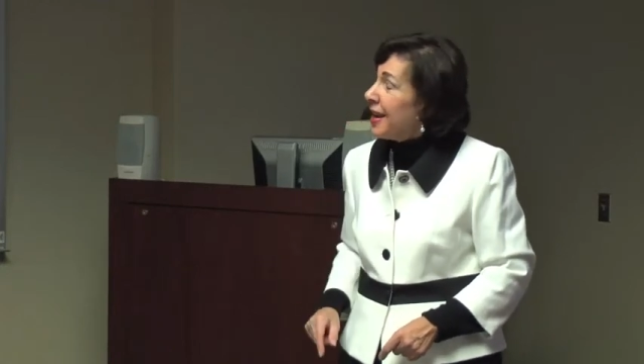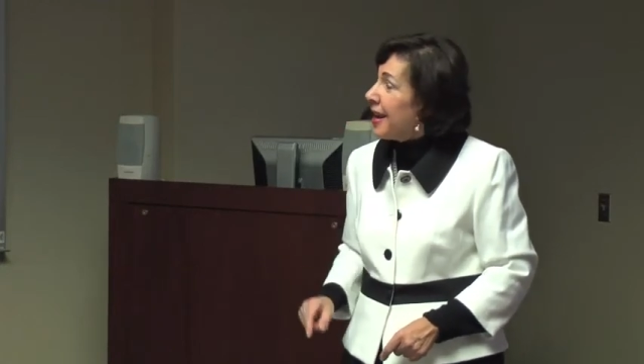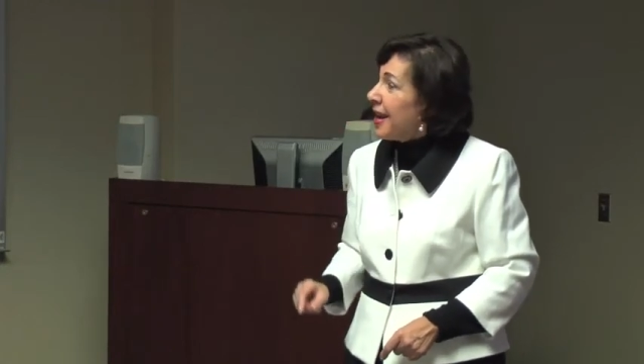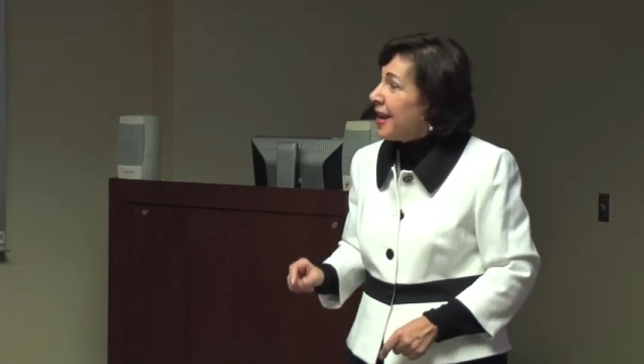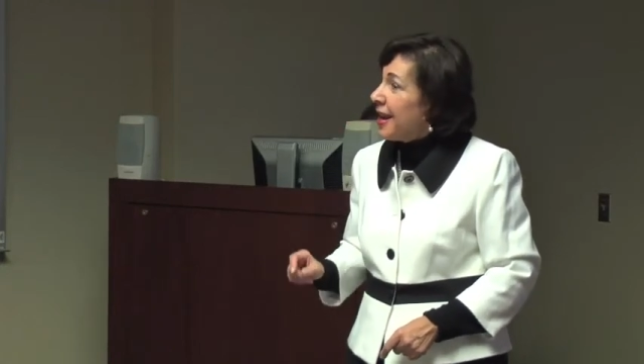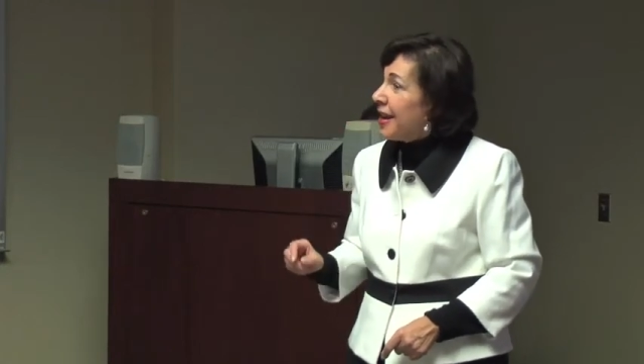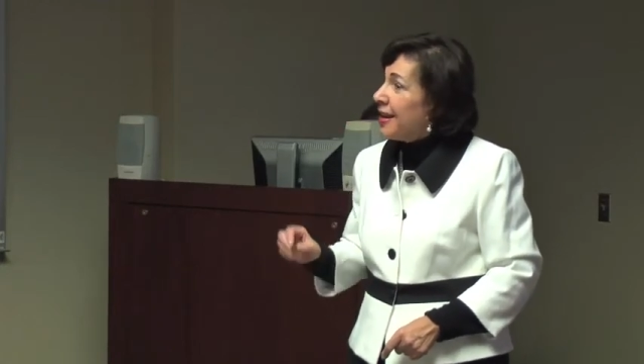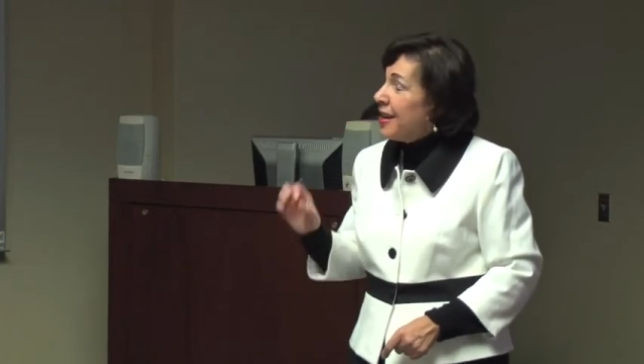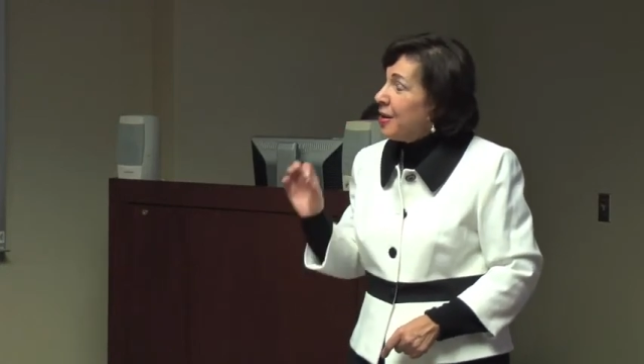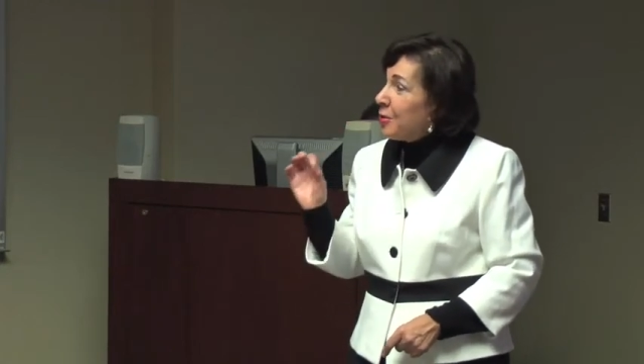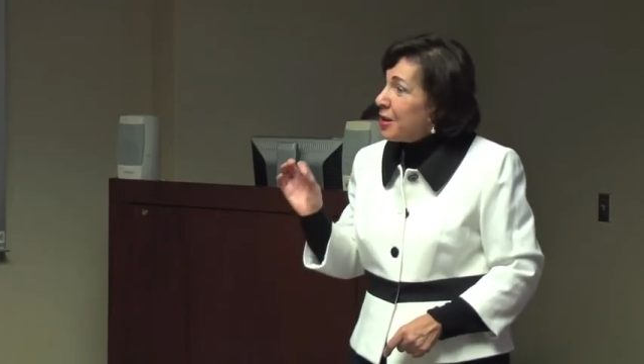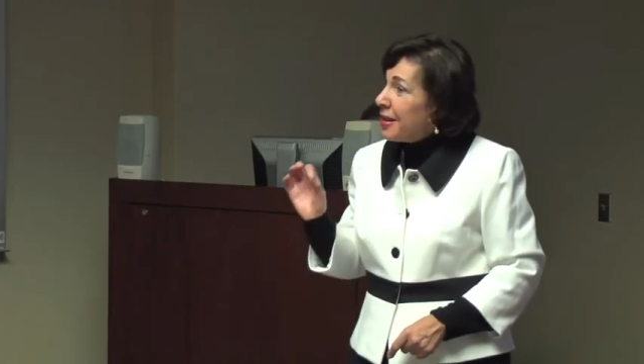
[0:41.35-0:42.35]
and
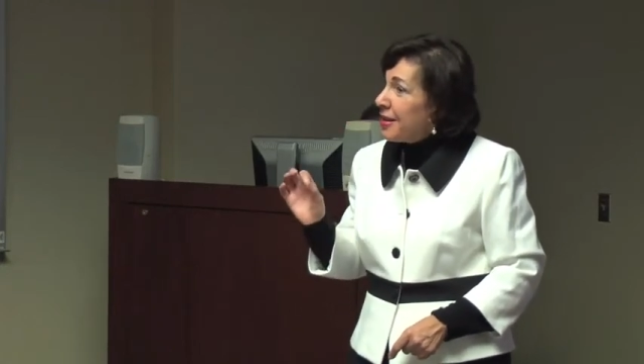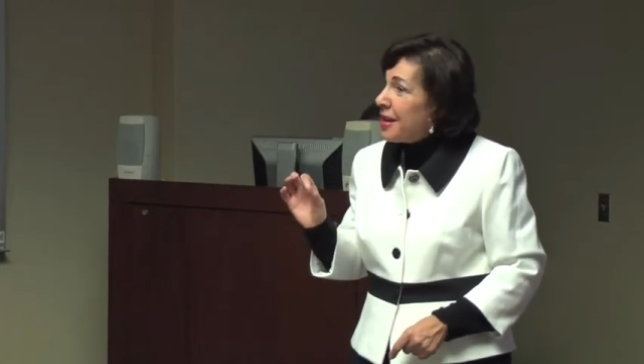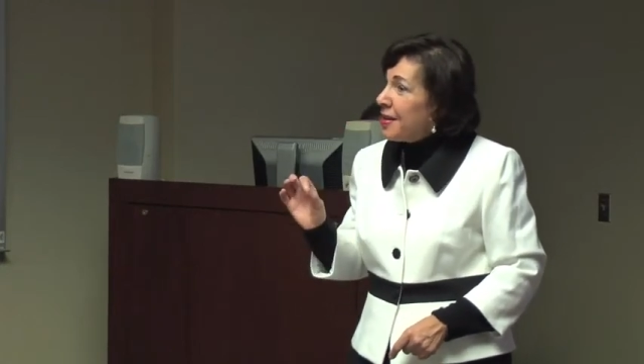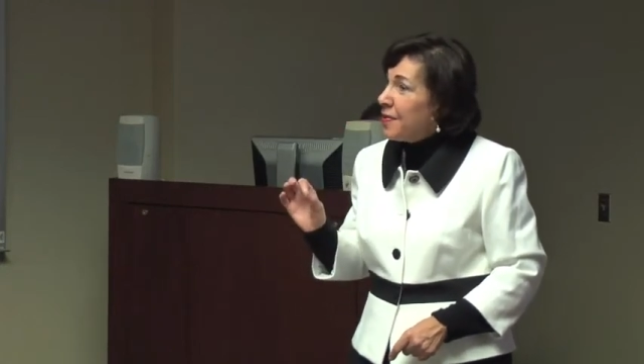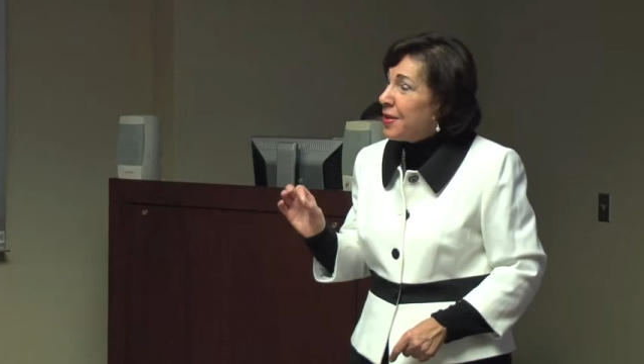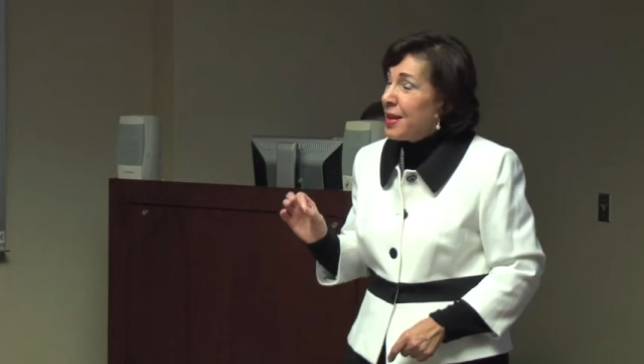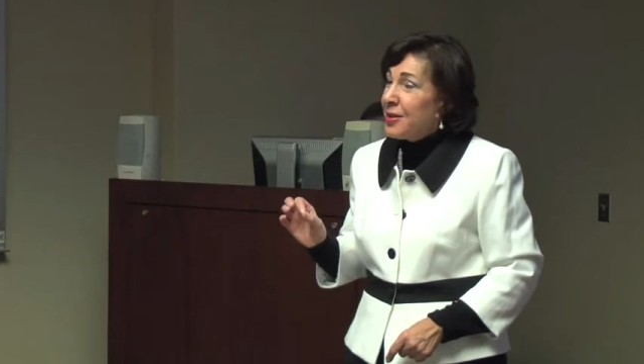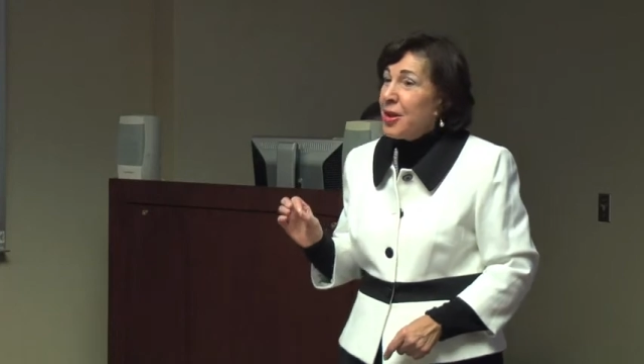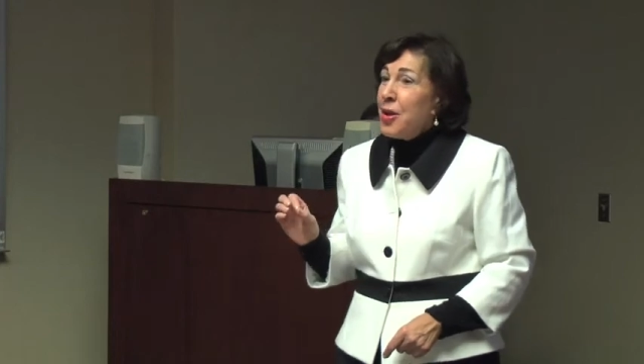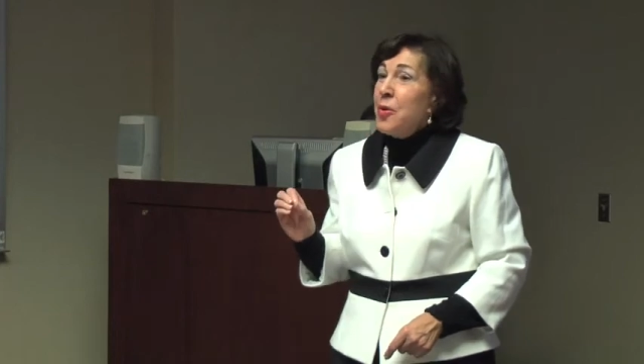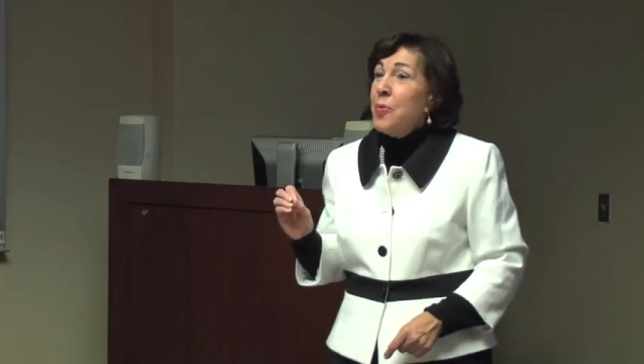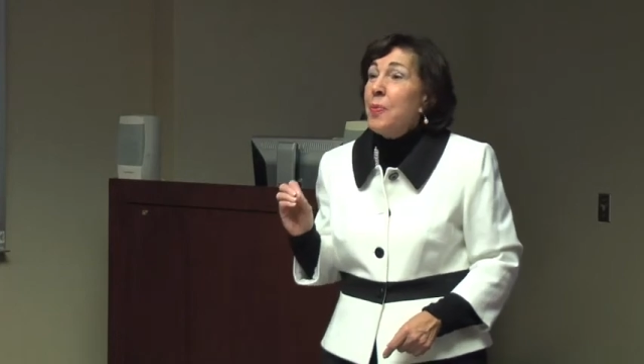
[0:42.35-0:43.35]
when you think of this,
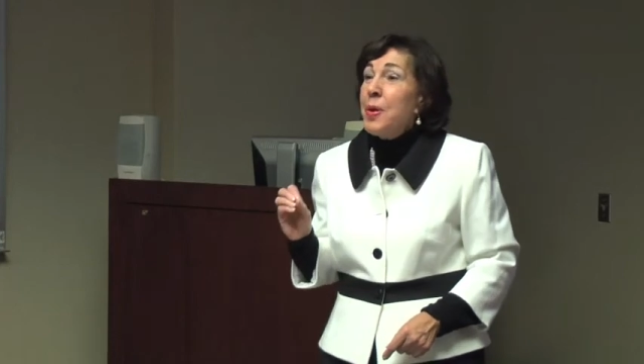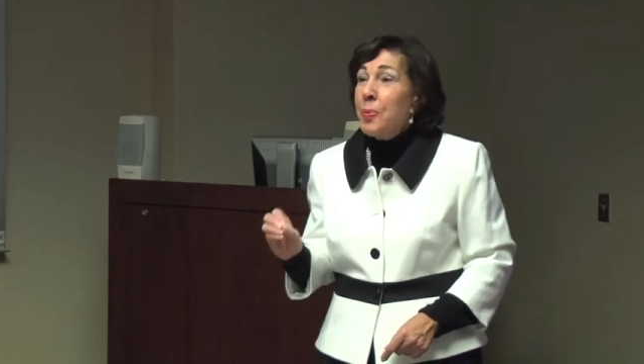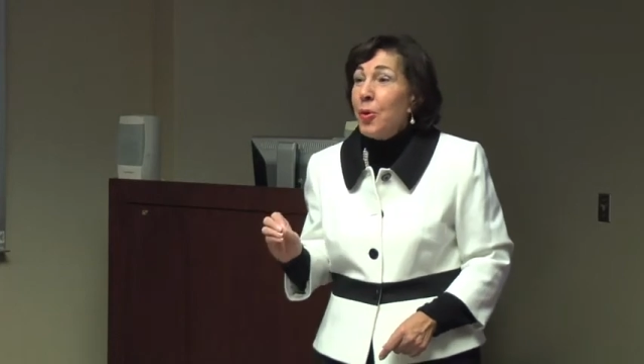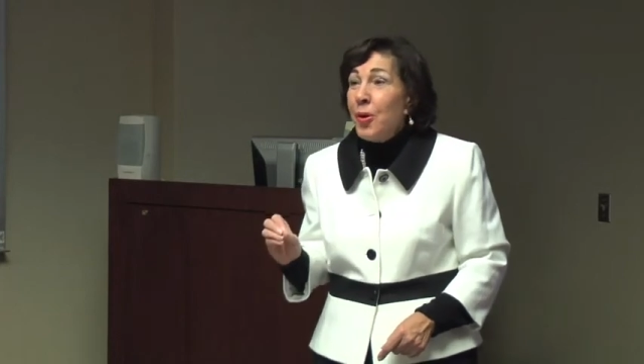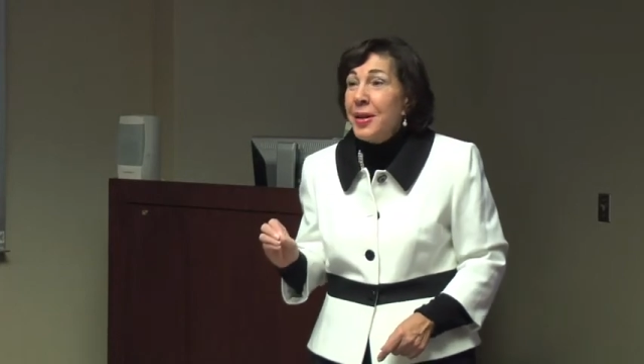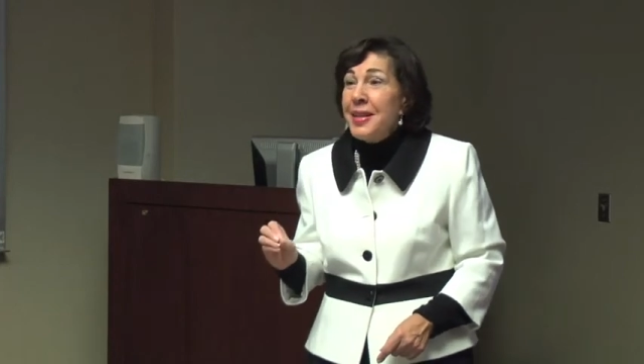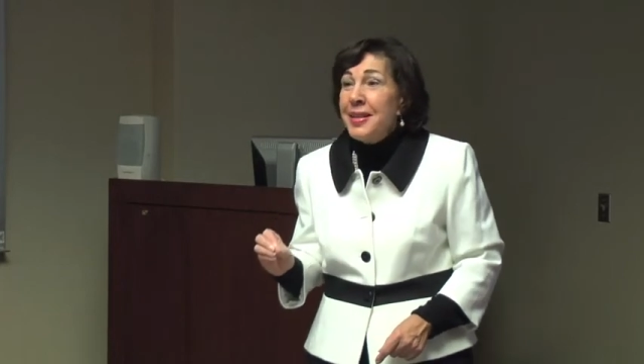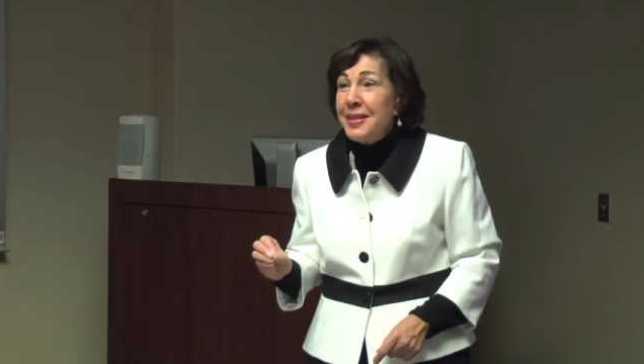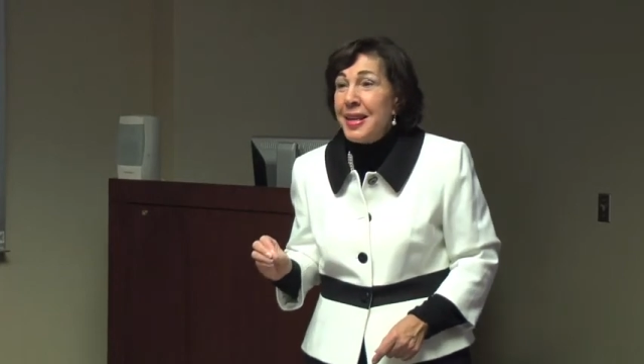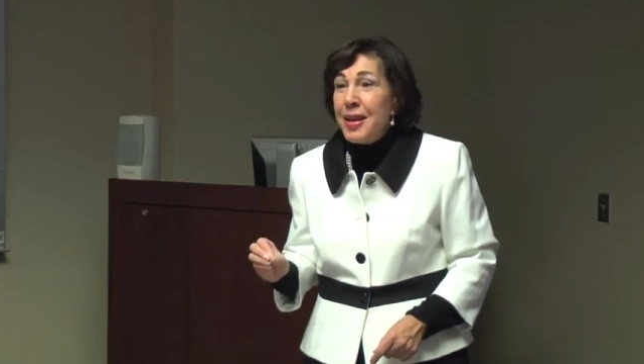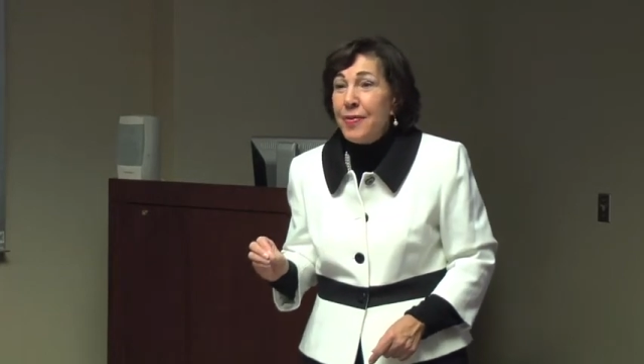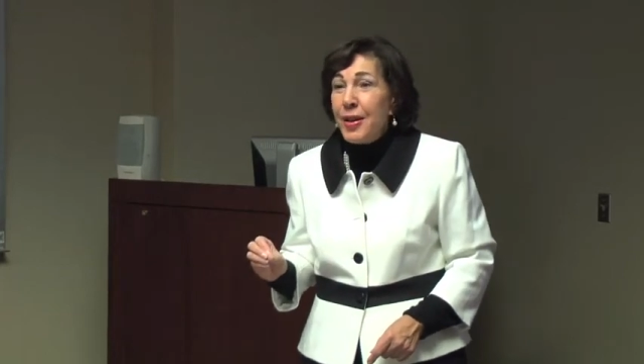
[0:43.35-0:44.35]
when we brought in
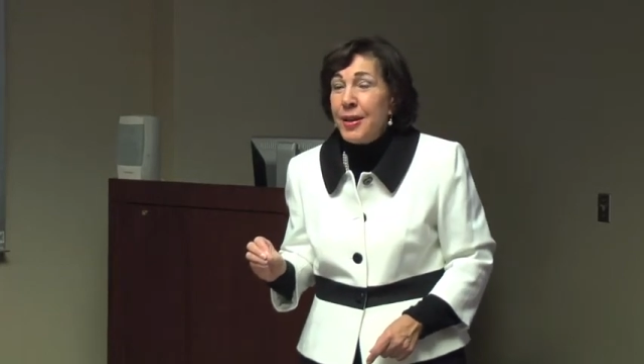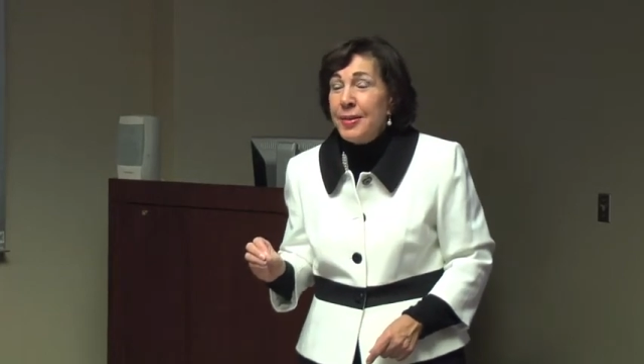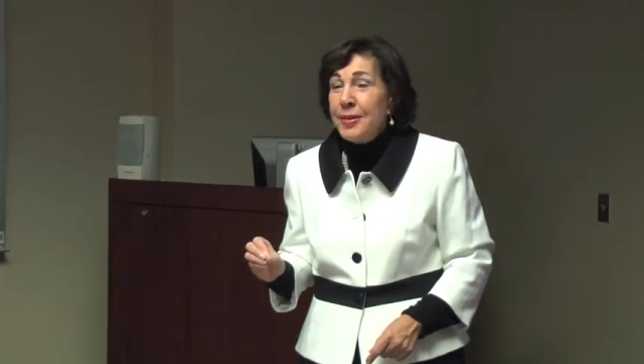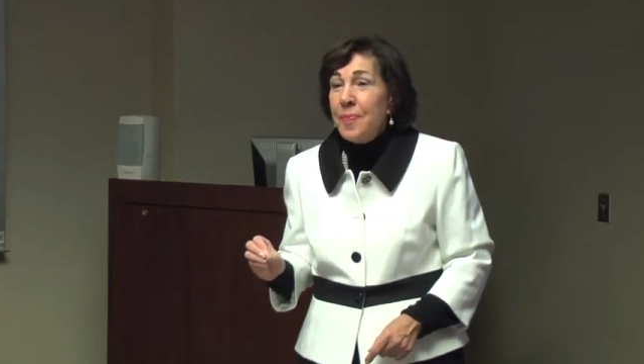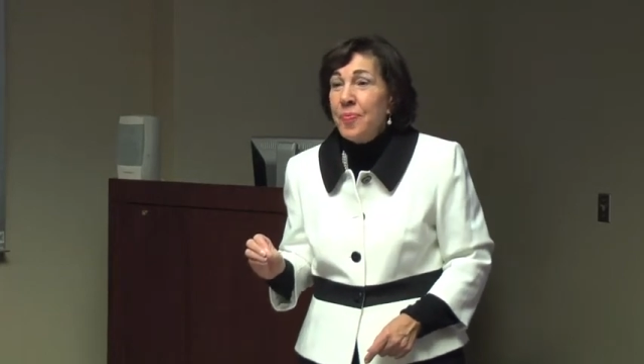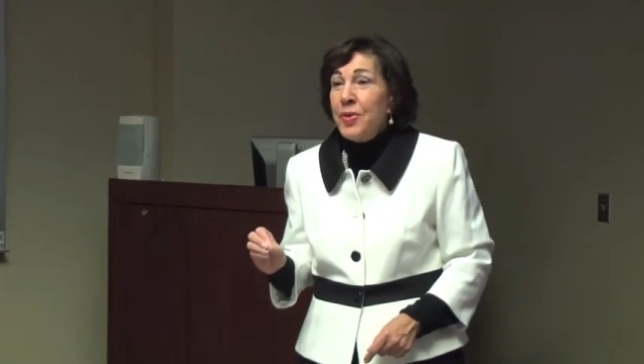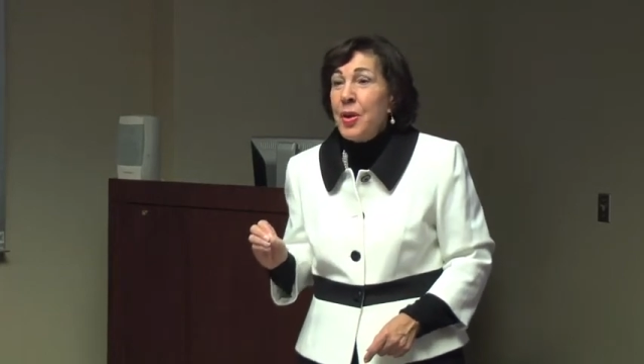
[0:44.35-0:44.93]
Stevens,